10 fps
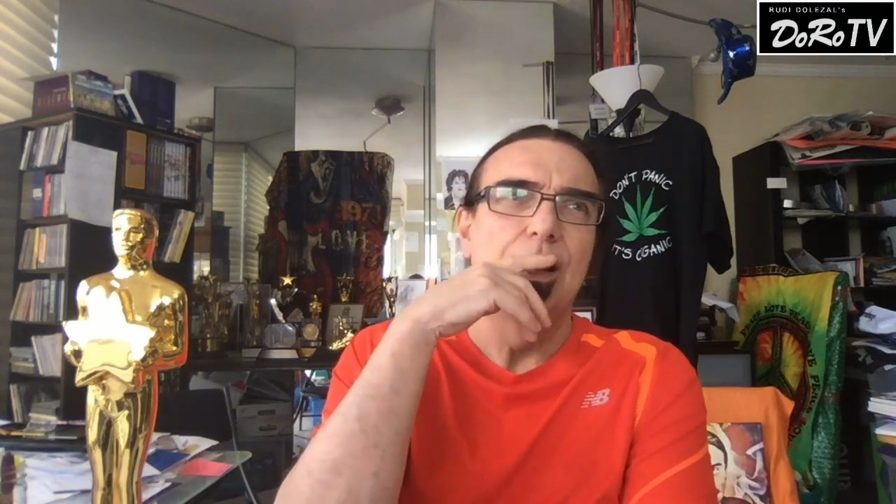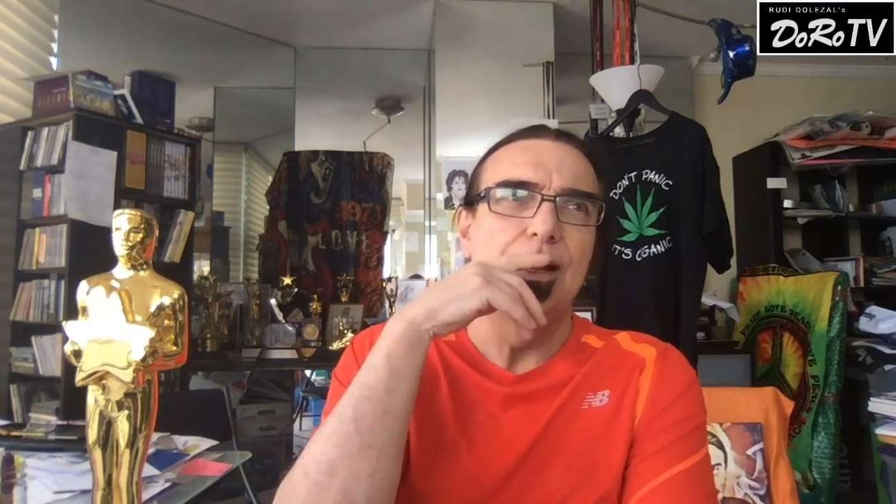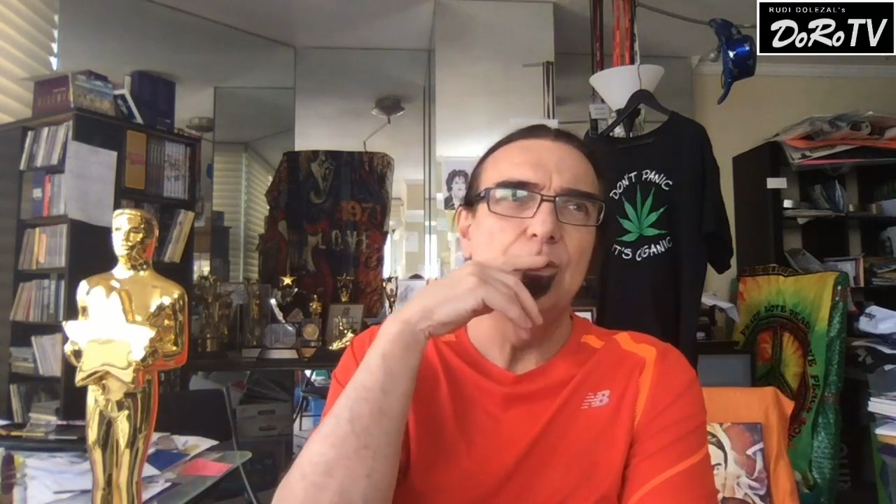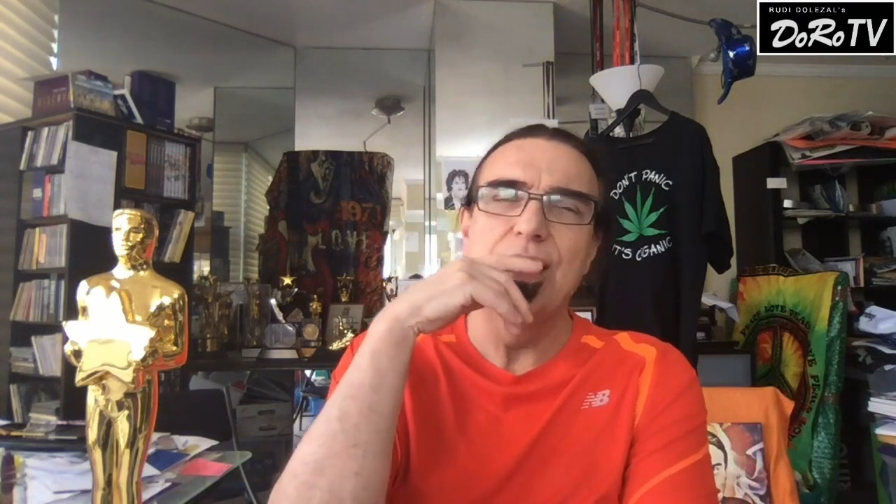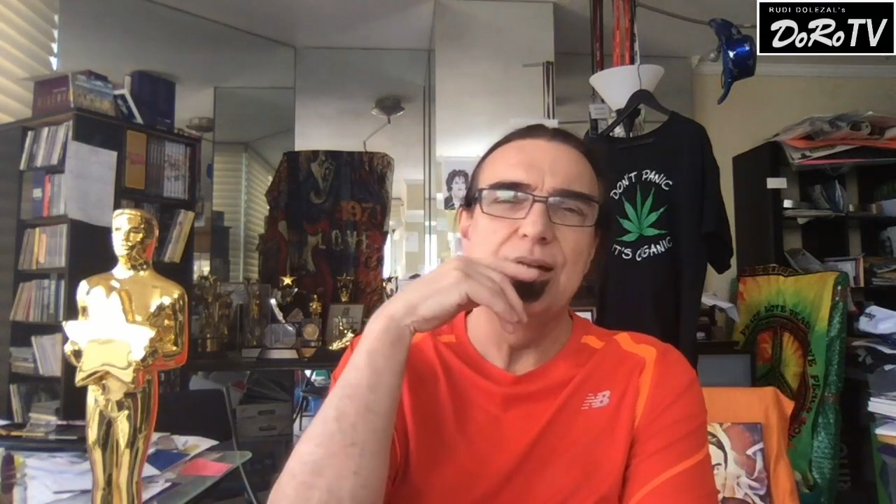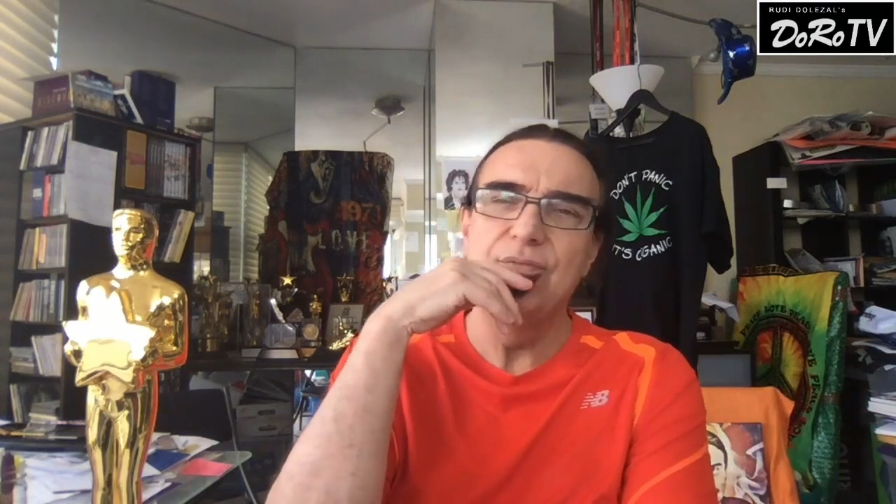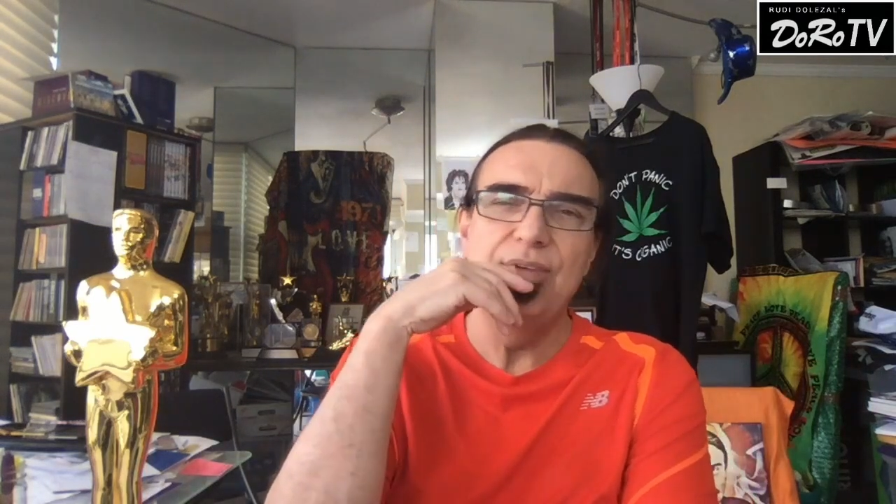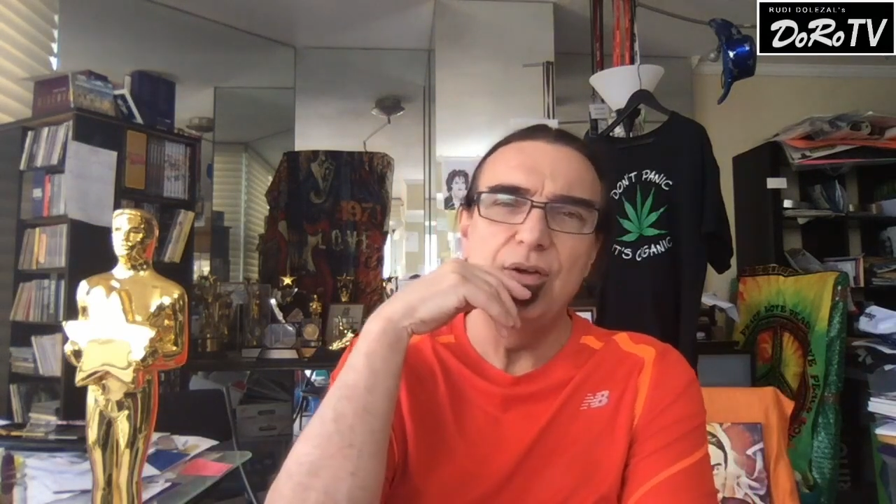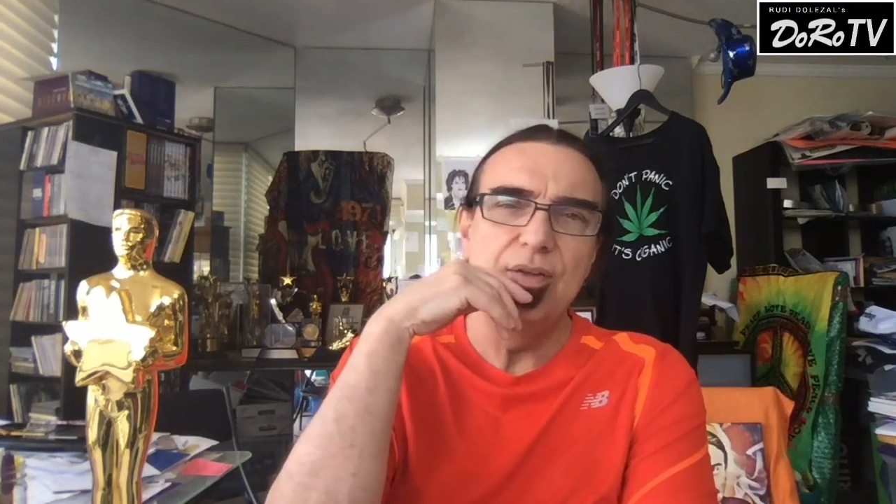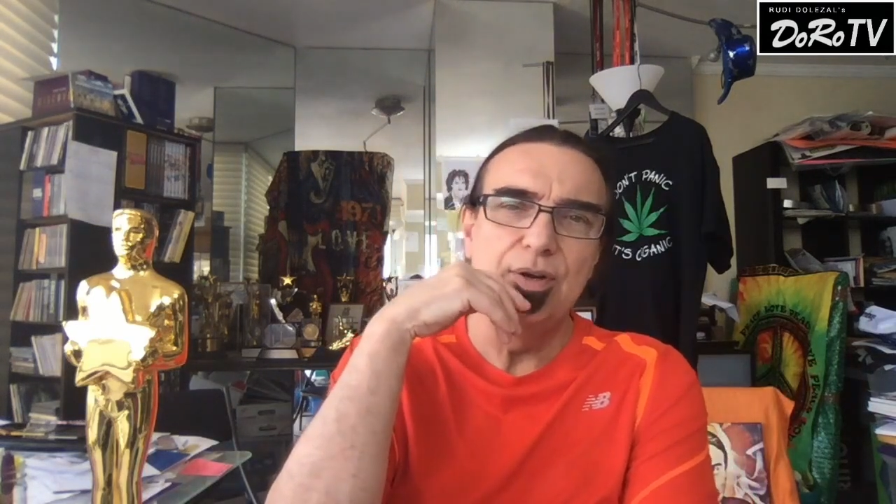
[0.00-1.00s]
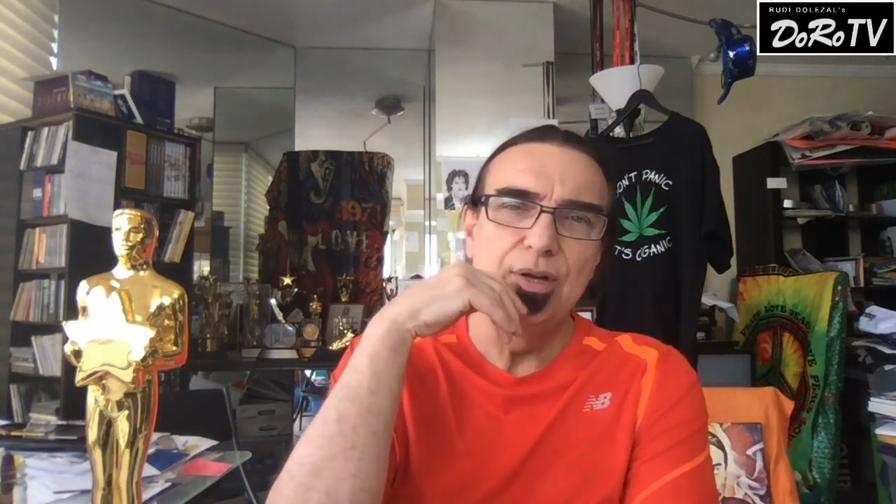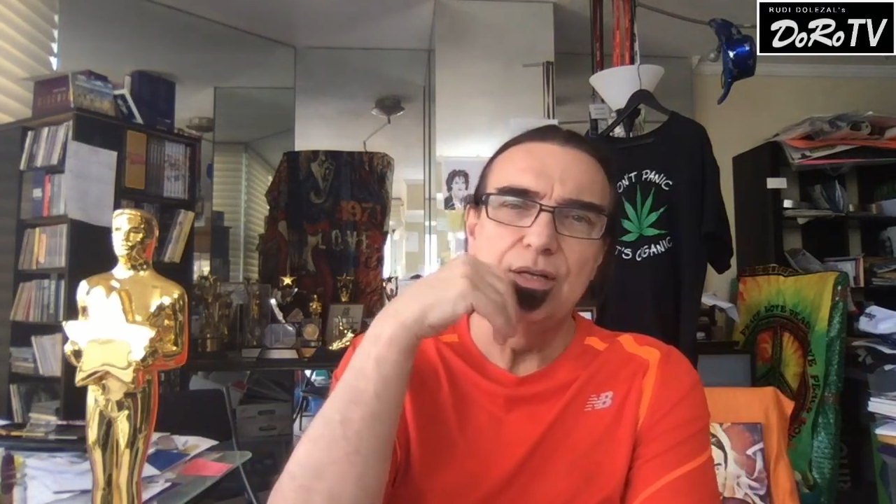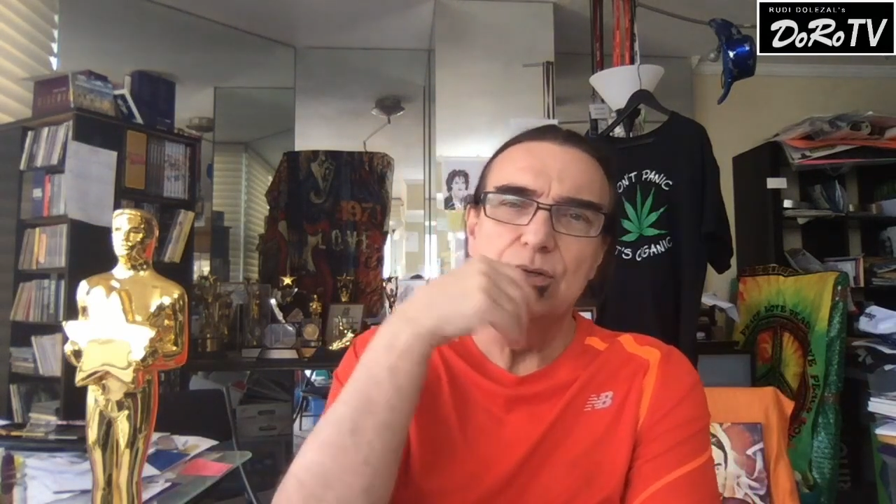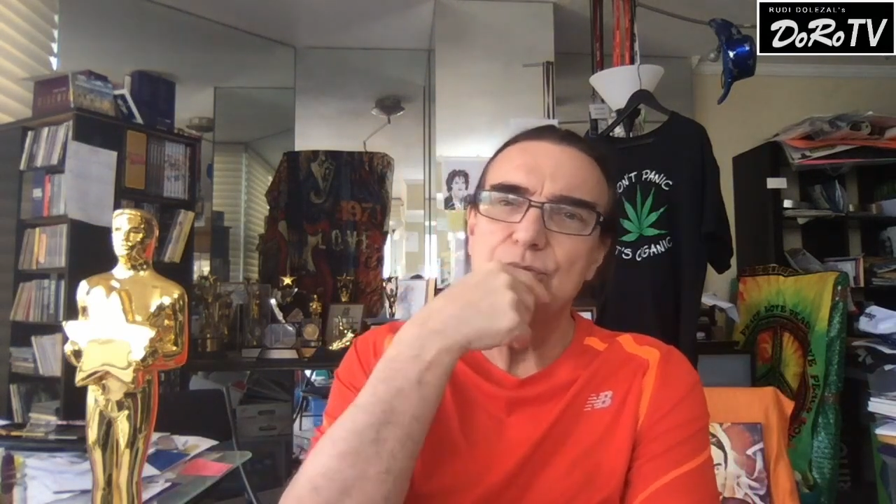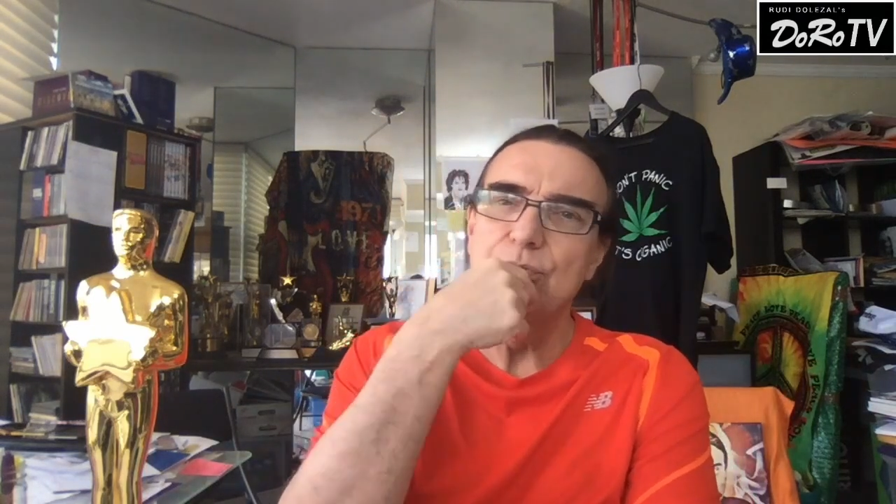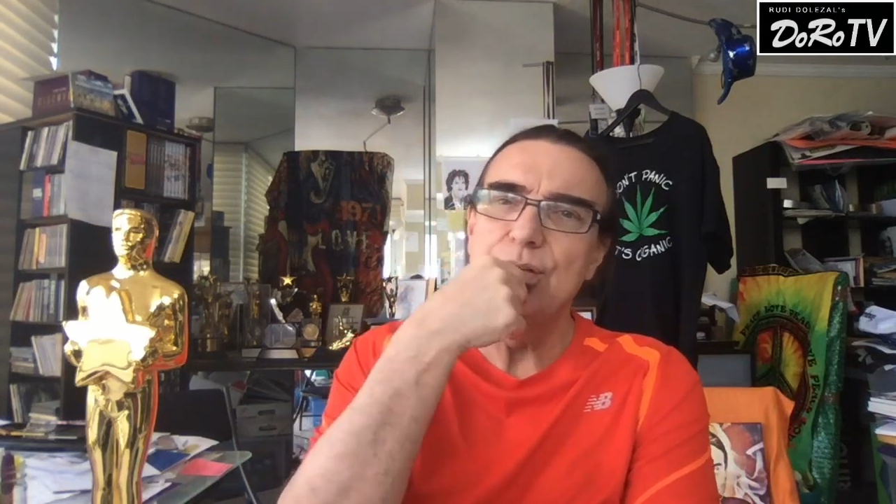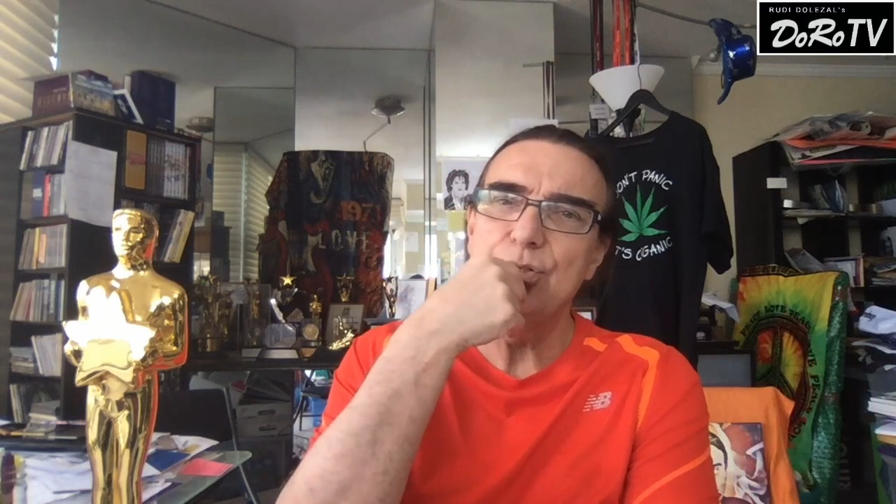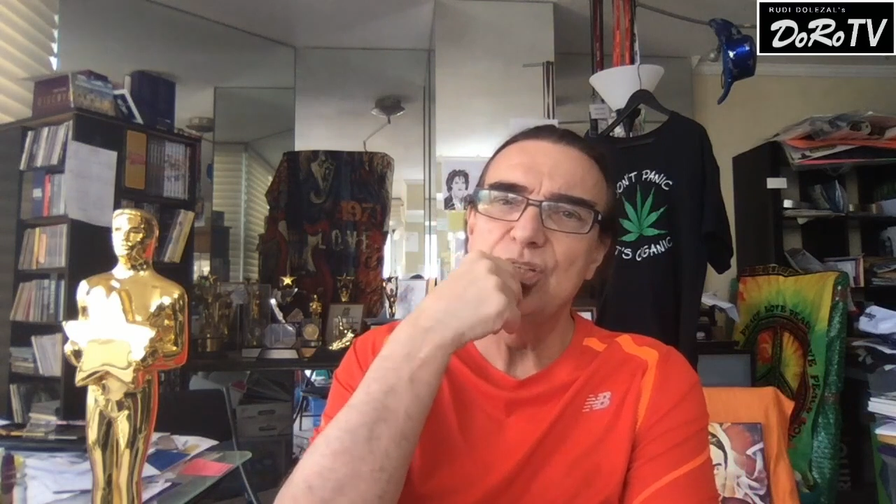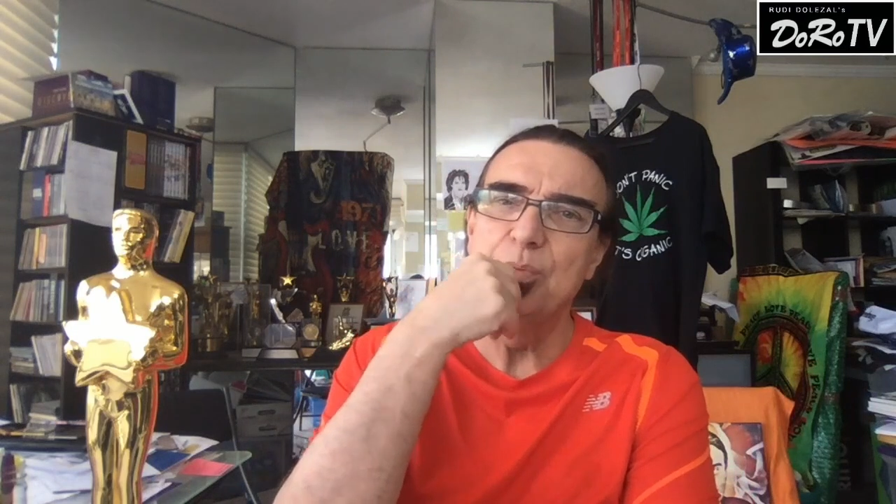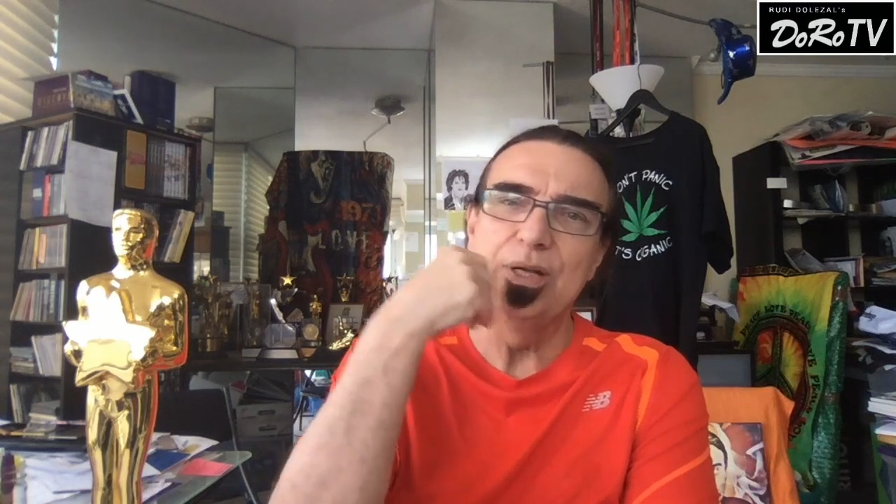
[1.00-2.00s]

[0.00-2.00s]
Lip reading: And we had a very close relationship.